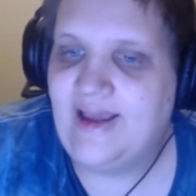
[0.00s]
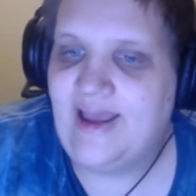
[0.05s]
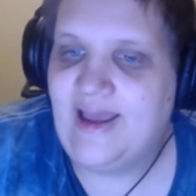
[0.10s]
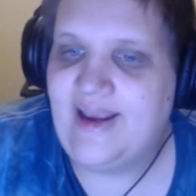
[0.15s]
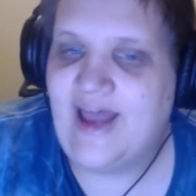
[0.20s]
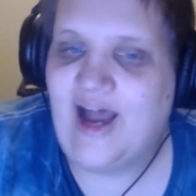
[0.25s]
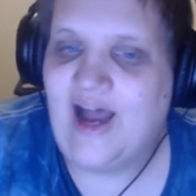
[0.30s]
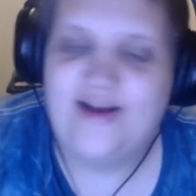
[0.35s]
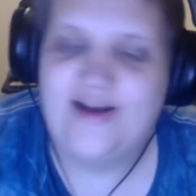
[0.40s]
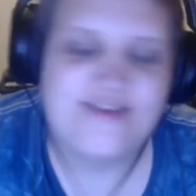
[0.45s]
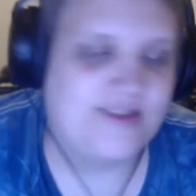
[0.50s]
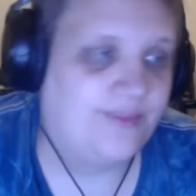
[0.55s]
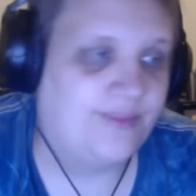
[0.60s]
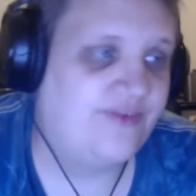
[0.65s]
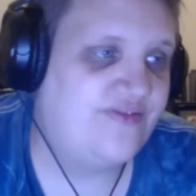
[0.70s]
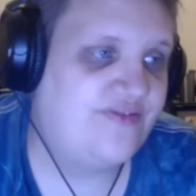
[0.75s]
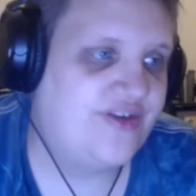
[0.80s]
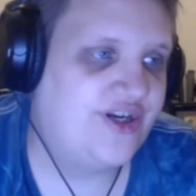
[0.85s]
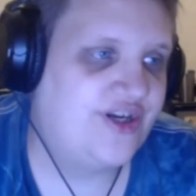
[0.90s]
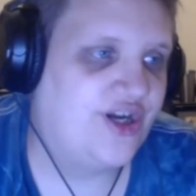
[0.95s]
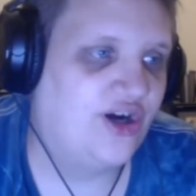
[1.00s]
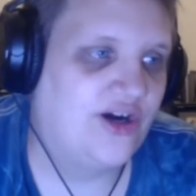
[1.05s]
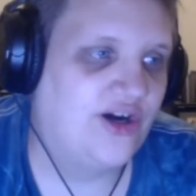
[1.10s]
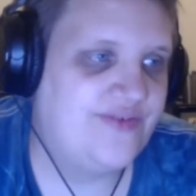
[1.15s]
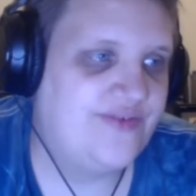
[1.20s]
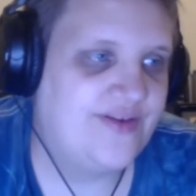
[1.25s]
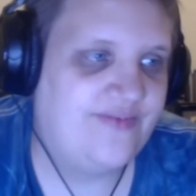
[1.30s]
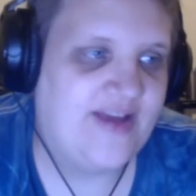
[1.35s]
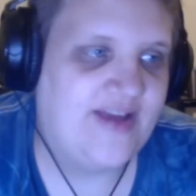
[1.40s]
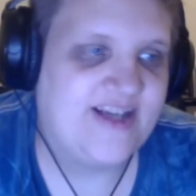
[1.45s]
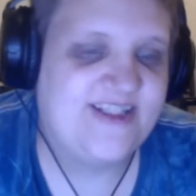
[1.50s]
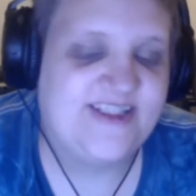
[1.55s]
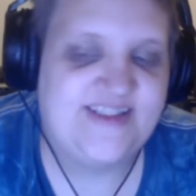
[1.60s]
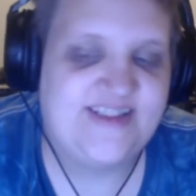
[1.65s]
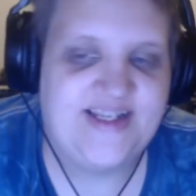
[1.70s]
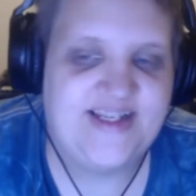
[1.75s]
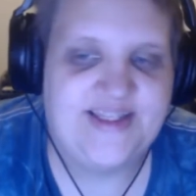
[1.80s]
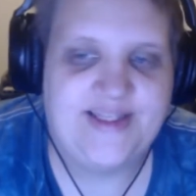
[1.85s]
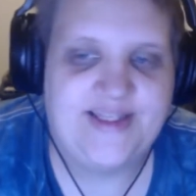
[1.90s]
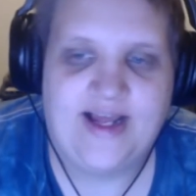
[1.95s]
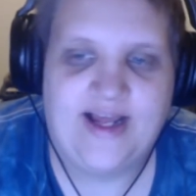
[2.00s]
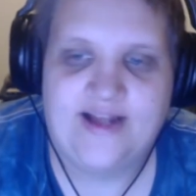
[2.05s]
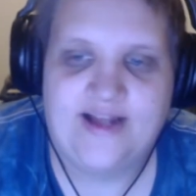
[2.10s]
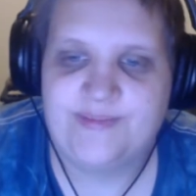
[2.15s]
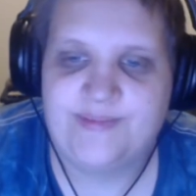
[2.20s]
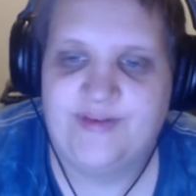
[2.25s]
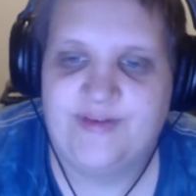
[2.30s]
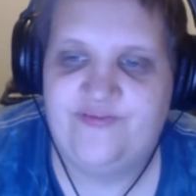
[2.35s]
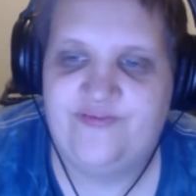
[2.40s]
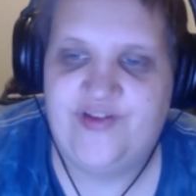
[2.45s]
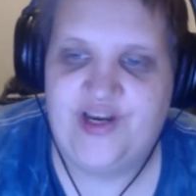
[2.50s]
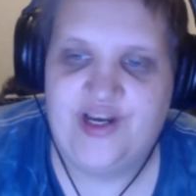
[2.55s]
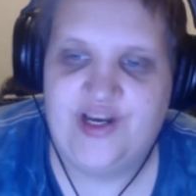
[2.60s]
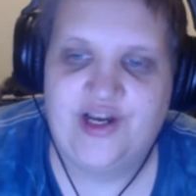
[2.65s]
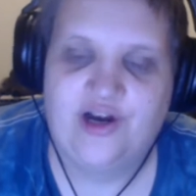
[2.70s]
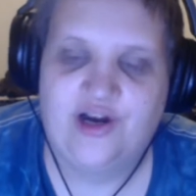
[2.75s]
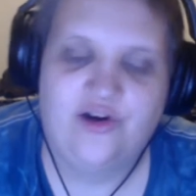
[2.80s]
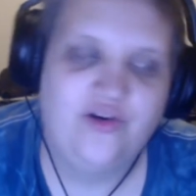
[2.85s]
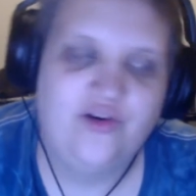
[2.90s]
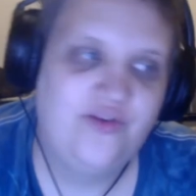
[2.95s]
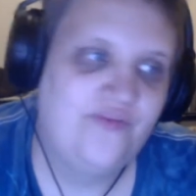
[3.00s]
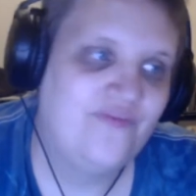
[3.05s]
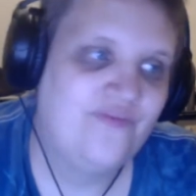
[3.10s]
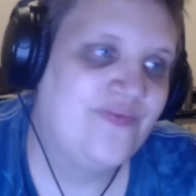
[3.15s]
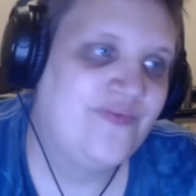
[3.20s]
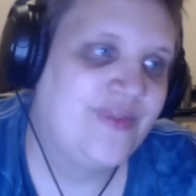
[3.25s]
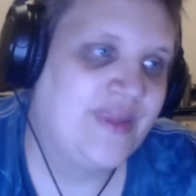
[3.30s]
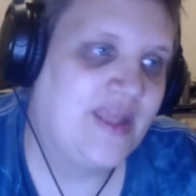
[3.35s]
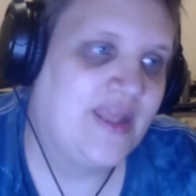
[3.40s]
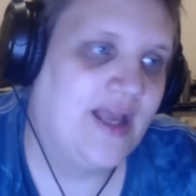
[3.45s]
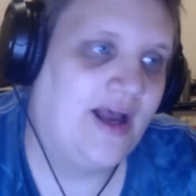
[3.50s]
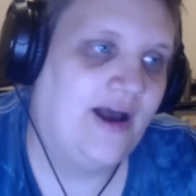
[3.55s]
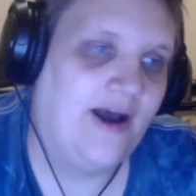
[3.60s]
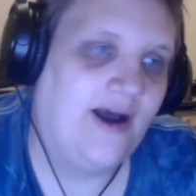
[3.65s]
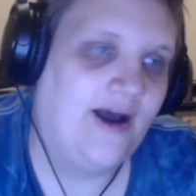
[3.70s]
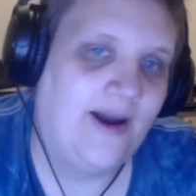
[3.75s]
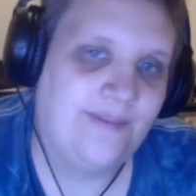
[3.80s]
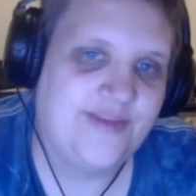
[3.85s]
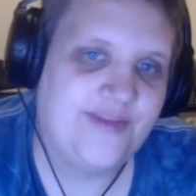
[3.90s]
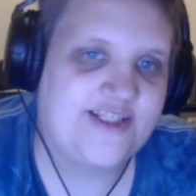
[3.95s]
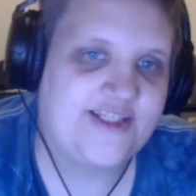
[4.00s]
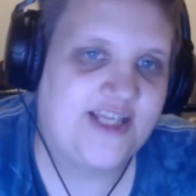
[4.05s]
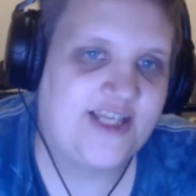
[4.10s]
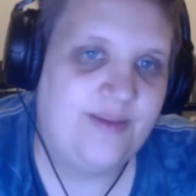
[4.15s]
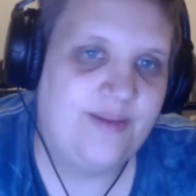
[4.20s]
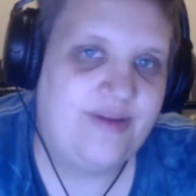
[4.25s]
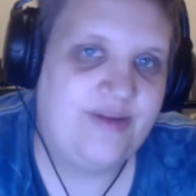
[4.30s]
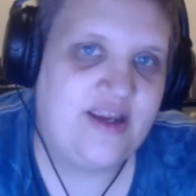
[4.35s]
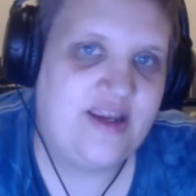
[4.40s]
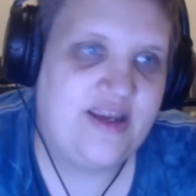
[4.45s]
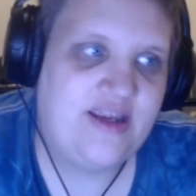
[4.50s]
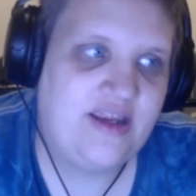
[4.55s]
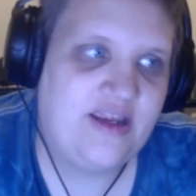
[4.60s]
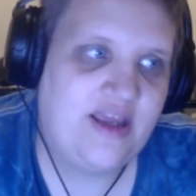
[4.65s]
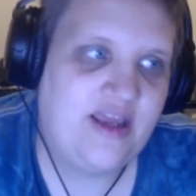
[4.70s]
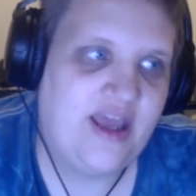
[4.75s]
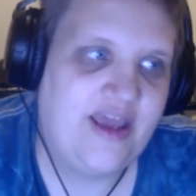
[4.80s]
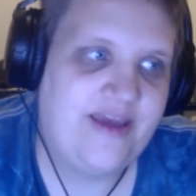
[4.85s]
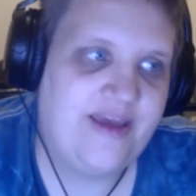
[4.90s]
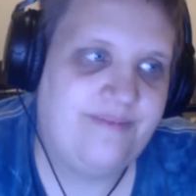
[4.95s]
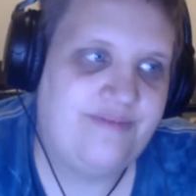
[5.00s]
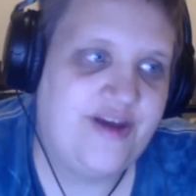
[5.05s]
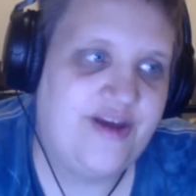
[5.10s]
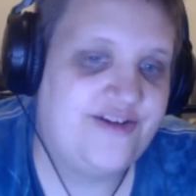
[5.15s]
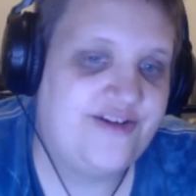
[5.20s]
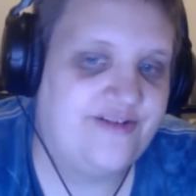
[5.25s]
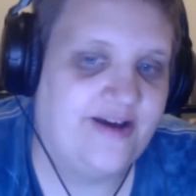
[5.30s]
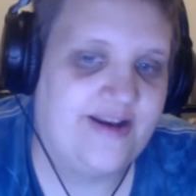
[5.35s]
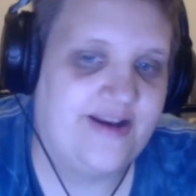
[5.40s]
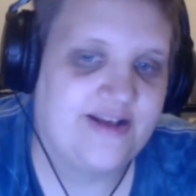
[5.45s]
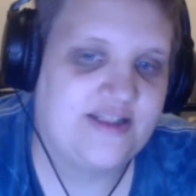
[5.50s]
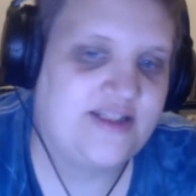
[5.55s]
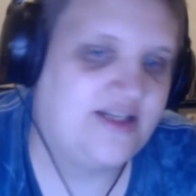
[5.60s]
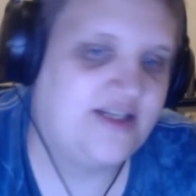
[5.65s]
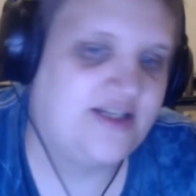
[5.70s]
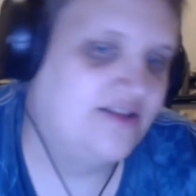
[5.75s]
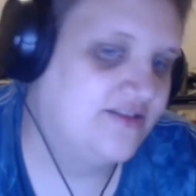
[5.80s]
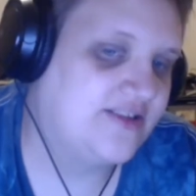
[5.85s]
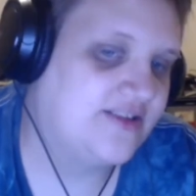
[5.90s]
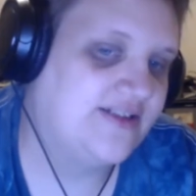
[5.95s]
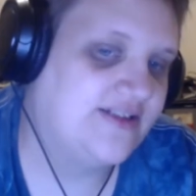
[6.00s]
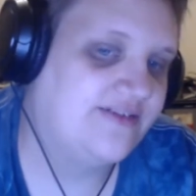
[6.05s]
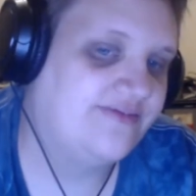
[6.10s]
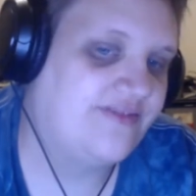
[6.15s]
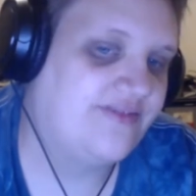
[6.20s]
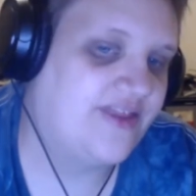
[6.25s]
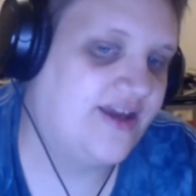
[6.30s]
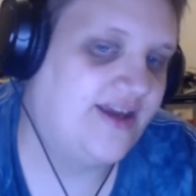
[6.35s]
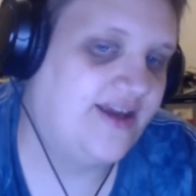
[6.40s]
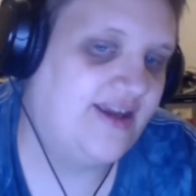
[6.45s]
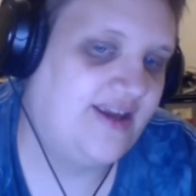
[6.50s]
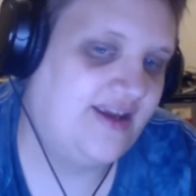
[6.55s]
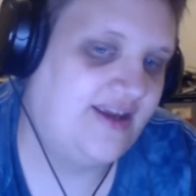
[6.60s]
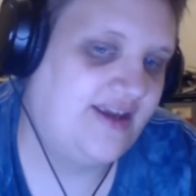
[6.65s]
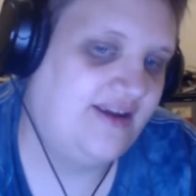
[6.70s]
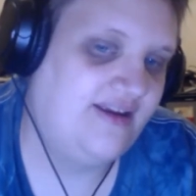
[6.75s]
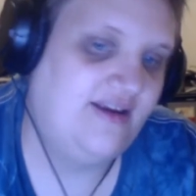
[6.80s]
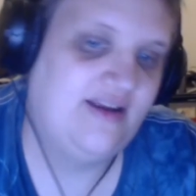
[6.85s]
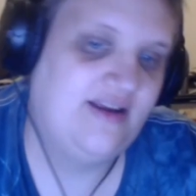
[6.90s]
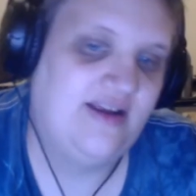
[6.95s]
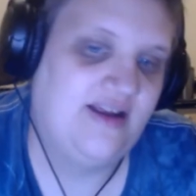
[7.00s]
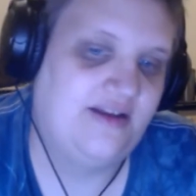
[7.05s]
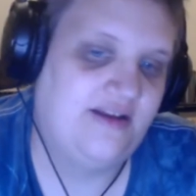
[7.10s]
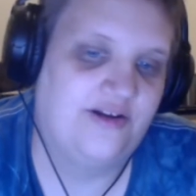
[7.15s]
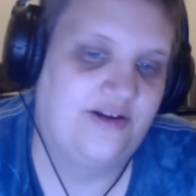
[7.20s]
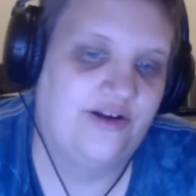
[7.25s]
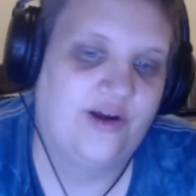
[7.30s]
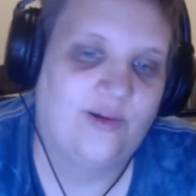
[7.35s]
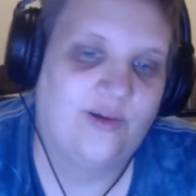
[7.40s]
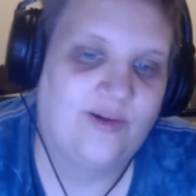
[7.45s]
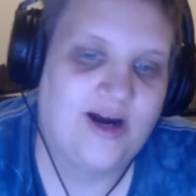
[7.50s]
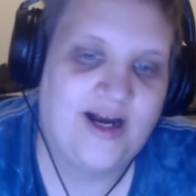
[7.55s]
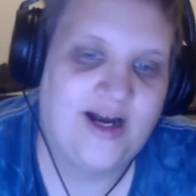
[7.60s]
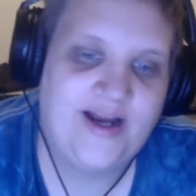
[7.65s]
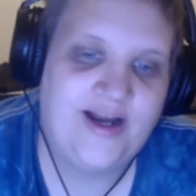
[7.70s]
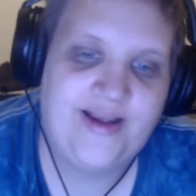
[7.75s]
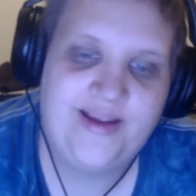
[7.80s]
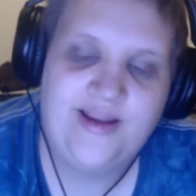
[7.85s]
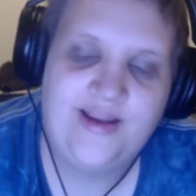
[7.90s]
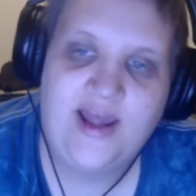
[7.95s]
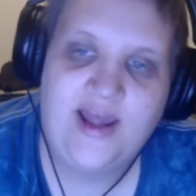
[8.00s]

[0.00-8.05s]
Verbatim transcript: Now, as some of you know, if you've actually seen the announcement video, um, this is going to be a Patreon exclusive thing. Don't know why.